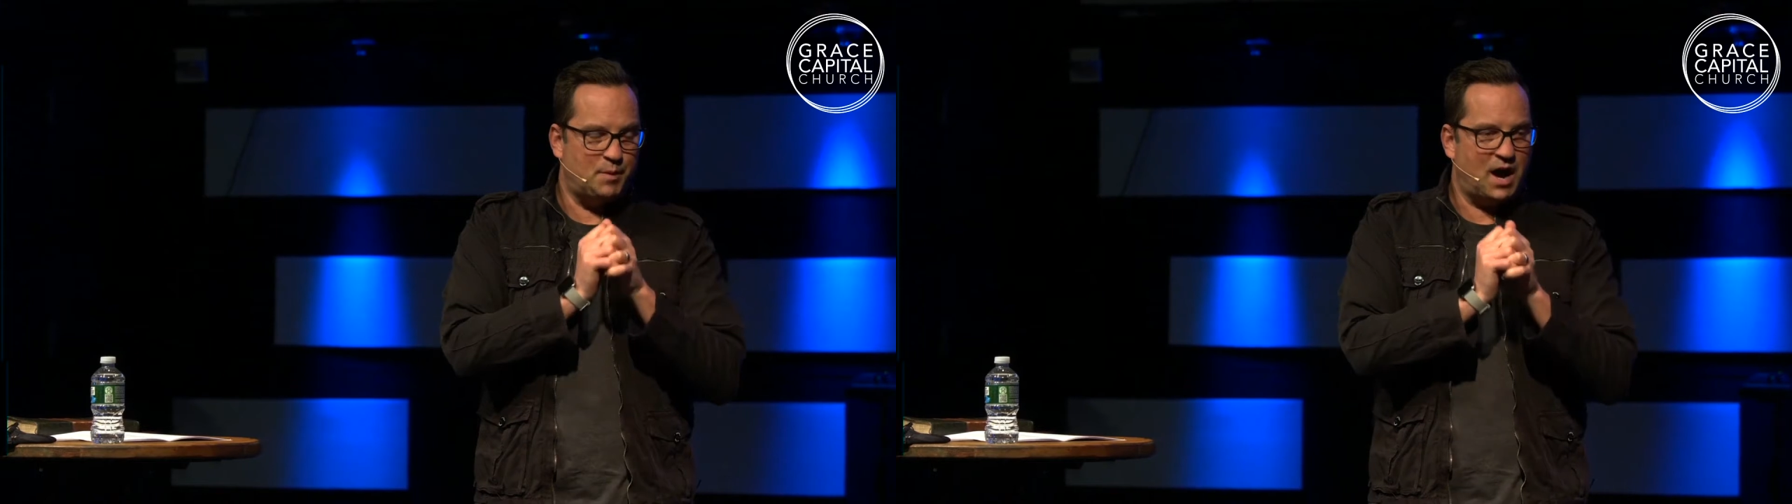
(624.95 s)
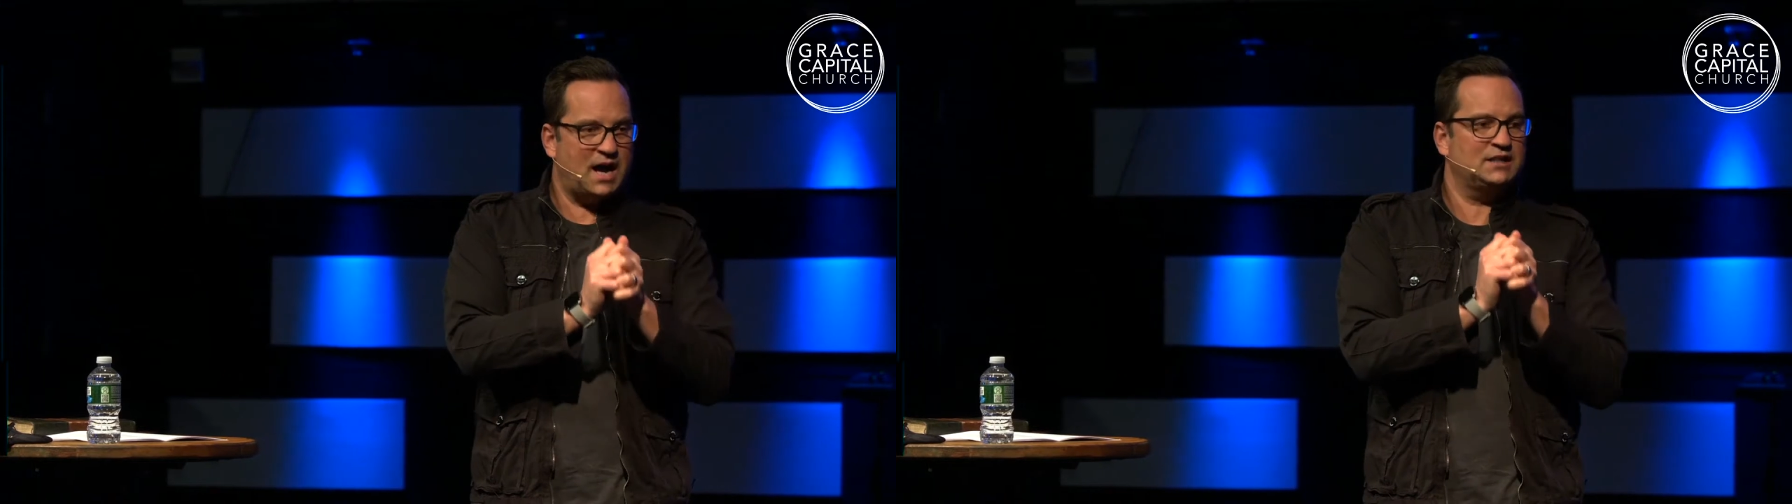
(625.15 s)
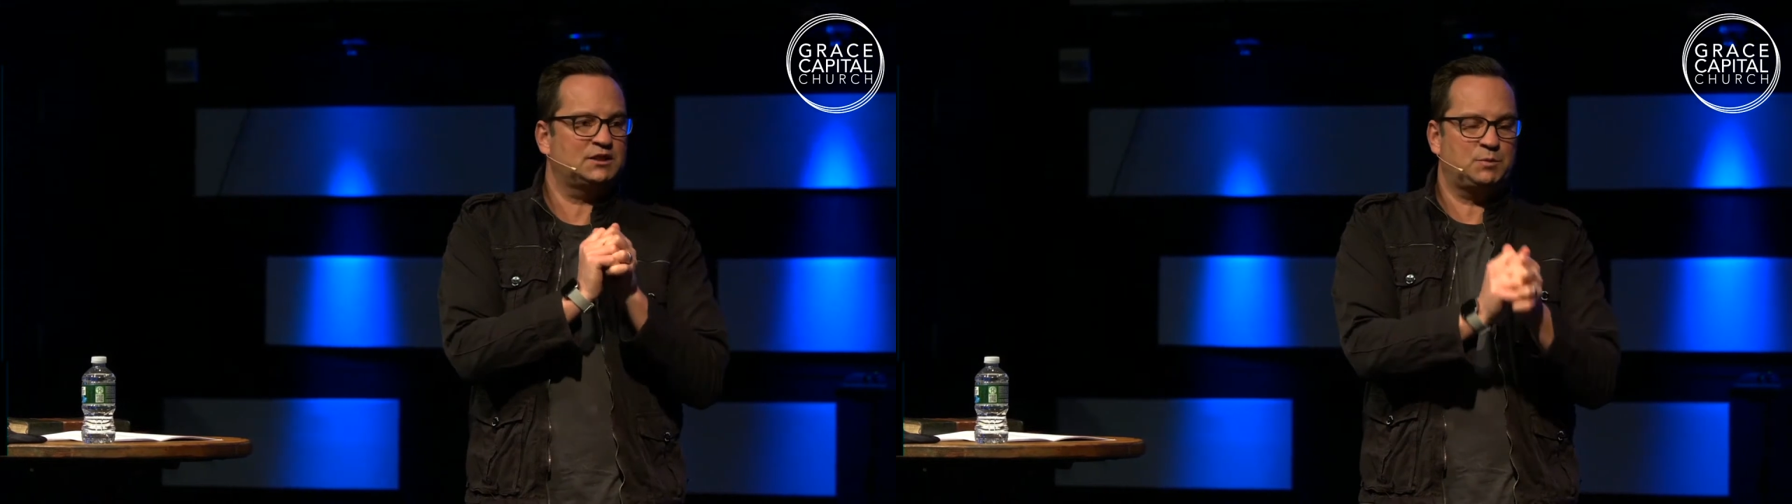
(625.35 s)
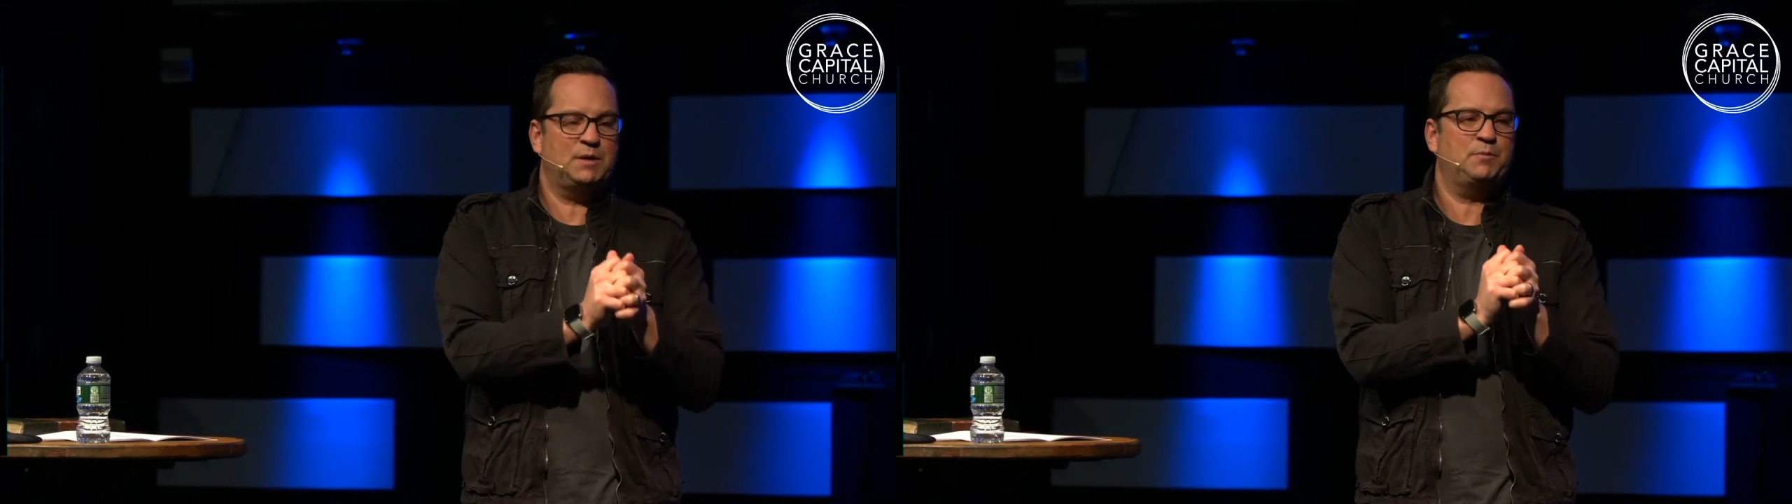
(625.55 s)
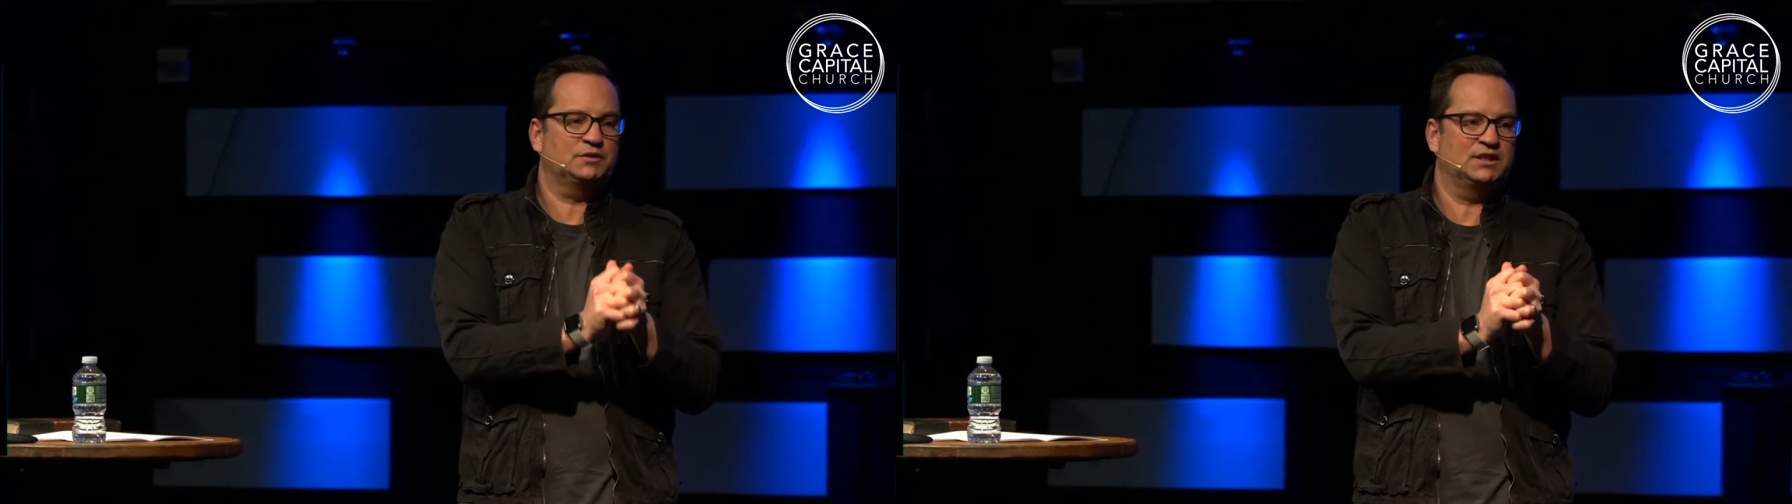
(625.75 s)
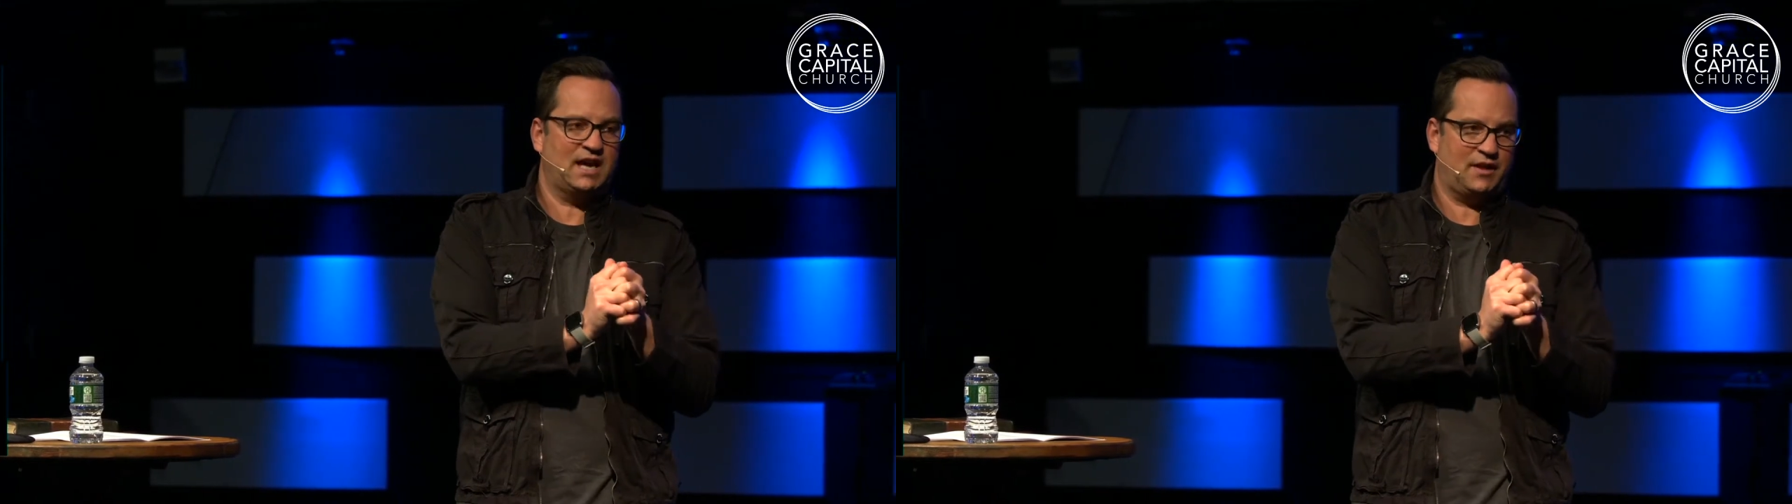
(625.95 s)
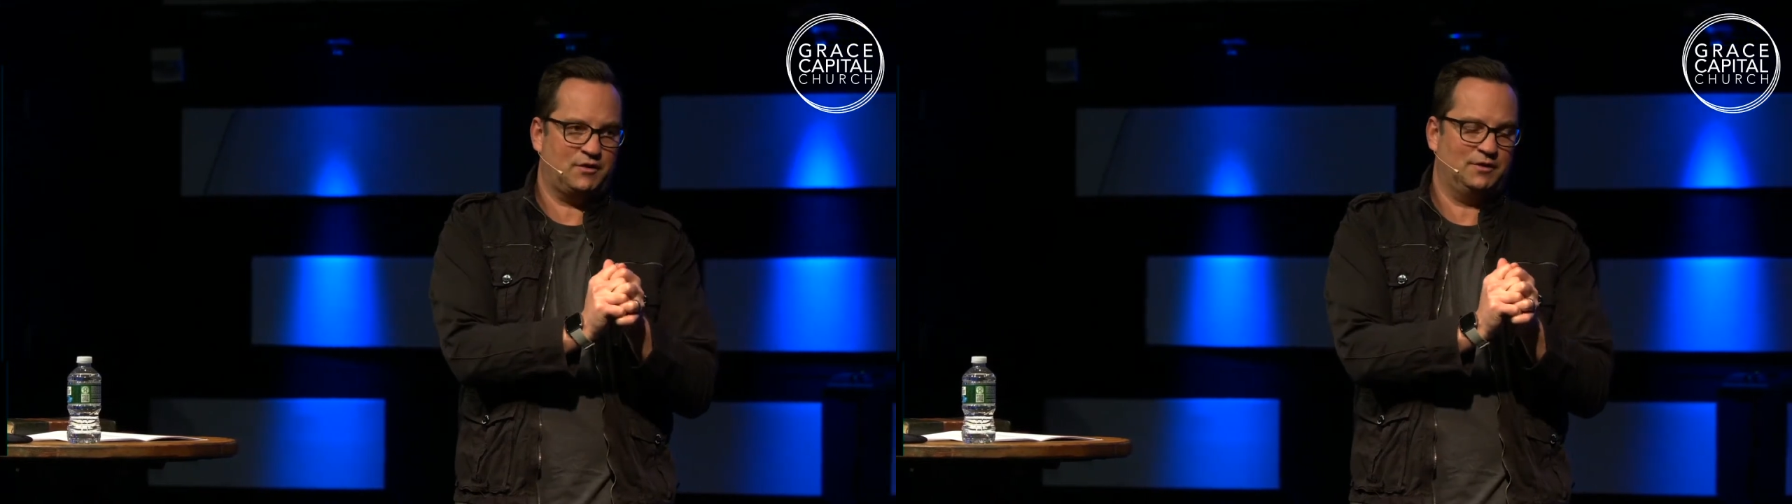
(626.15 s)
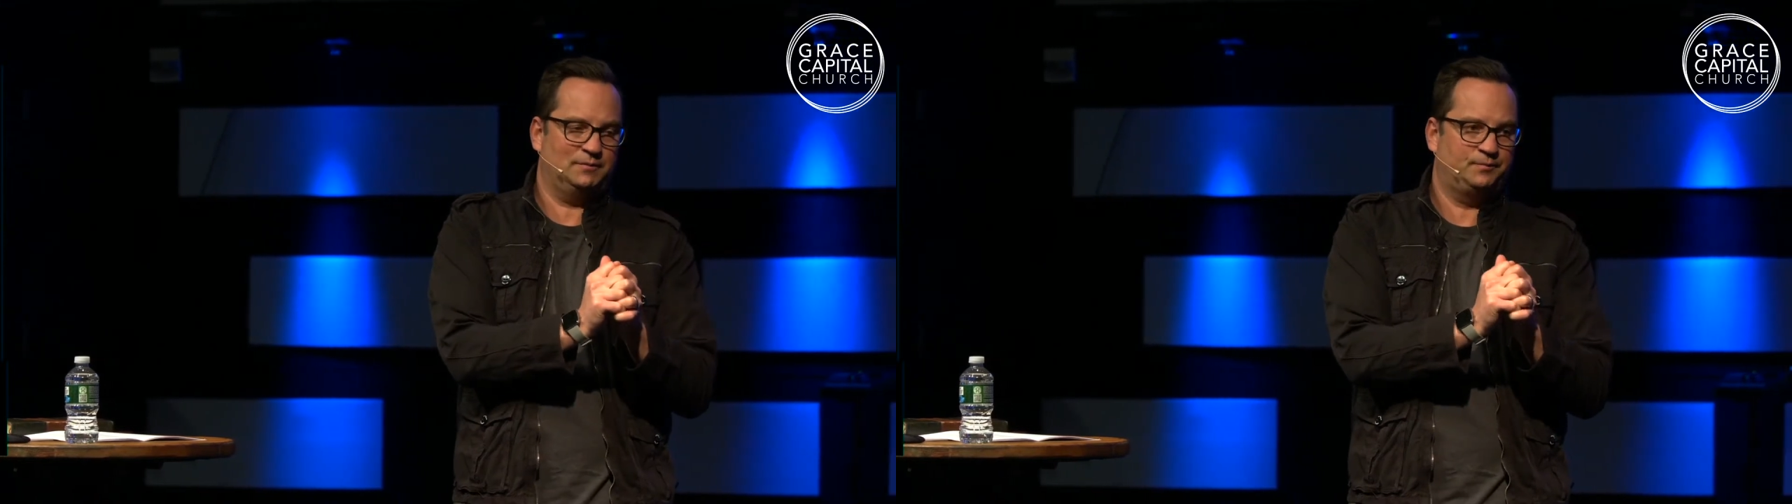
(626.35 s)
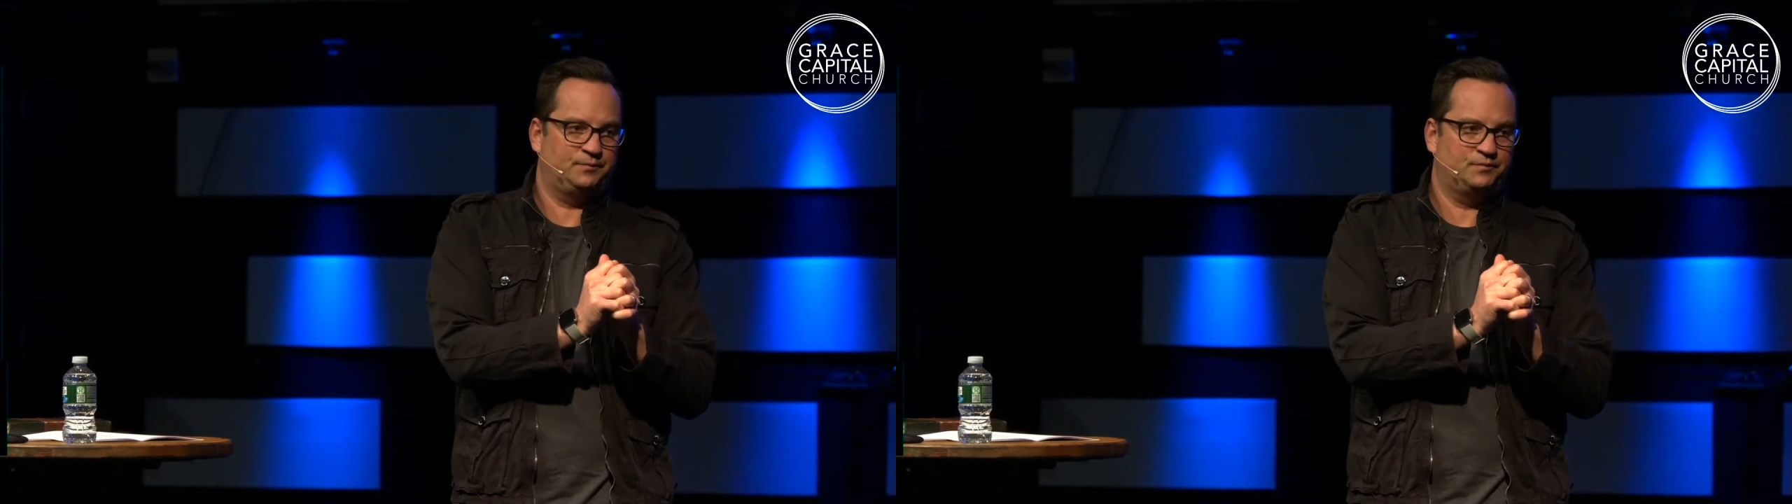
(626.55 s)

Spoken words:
binds people together.